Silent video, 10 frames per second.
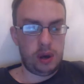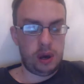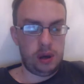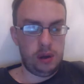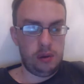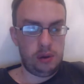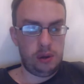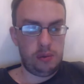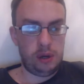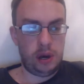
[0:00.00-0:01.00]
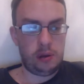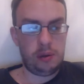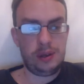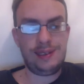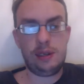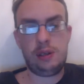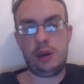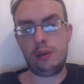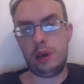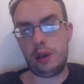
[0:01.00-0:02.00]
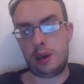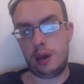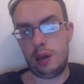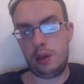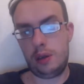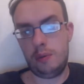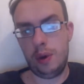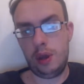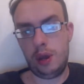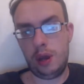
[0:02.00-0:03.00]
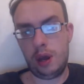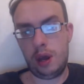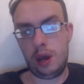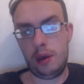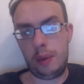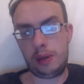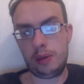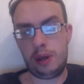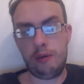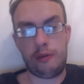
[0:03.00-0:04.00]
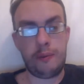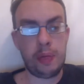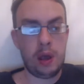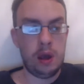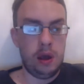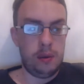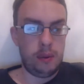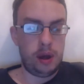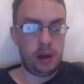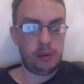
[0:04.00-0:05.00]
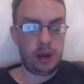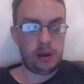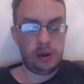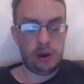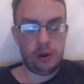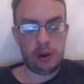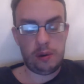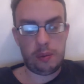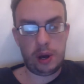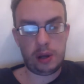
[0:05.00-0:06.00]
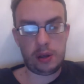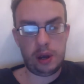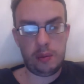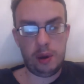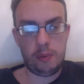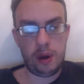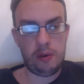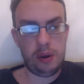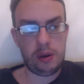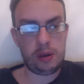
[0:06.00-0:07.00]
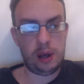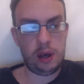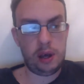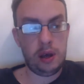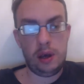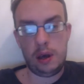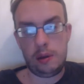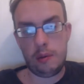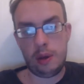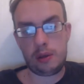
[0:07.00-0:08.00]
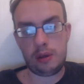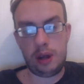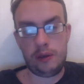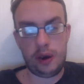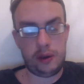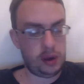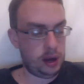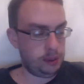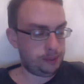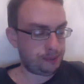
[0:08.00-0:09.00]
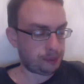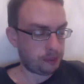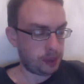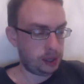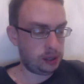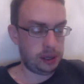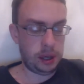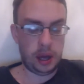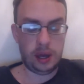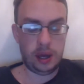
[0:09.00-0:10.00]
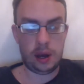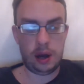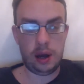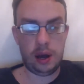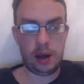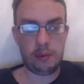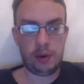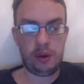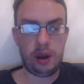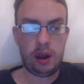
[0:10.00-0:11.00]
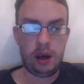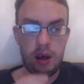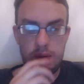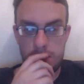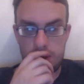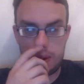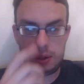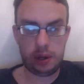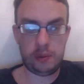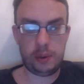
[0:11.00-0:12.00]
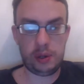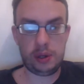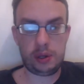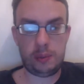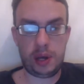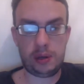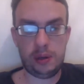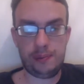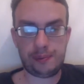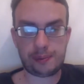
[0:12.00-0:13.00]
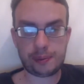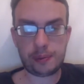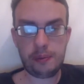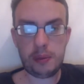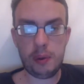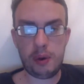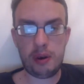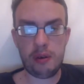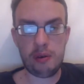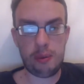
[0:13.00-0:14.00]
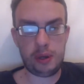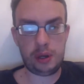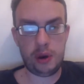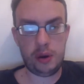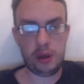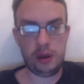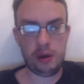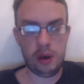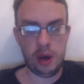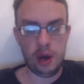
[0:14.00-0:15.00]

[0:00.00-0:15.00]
YouTube channel, the channel dedicated to money and mental health. My name is Andrew. I'm a part time eBay reseller and a mental health advocate. And today I am doing a live Sourcing on a Budget special where I will be showing you